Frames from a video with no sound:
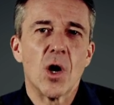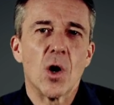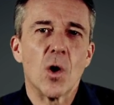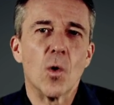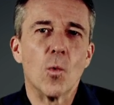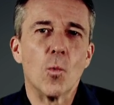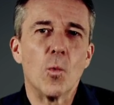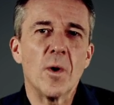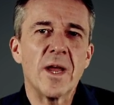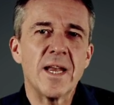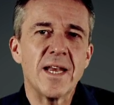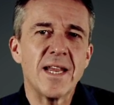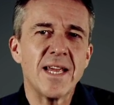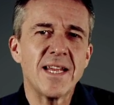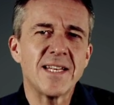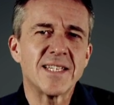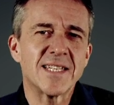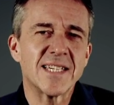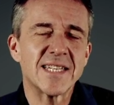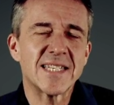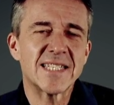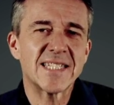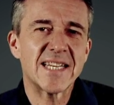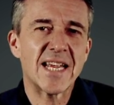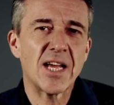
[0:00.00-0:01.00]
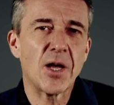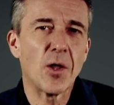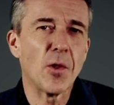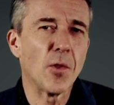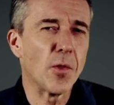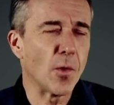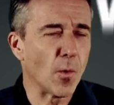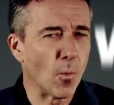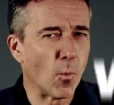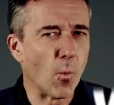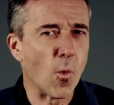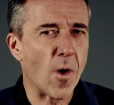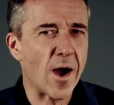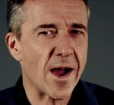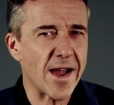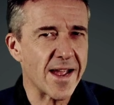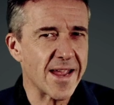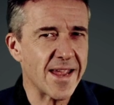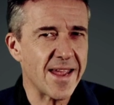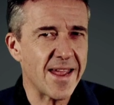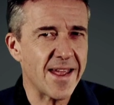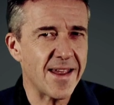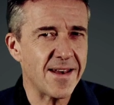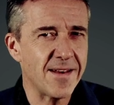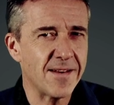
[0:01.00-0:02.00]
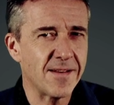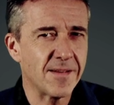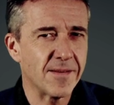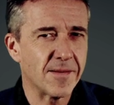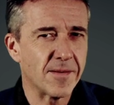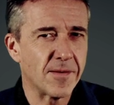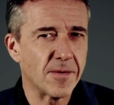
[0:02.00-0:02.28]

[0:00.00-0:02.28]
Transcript: we need to sell the why in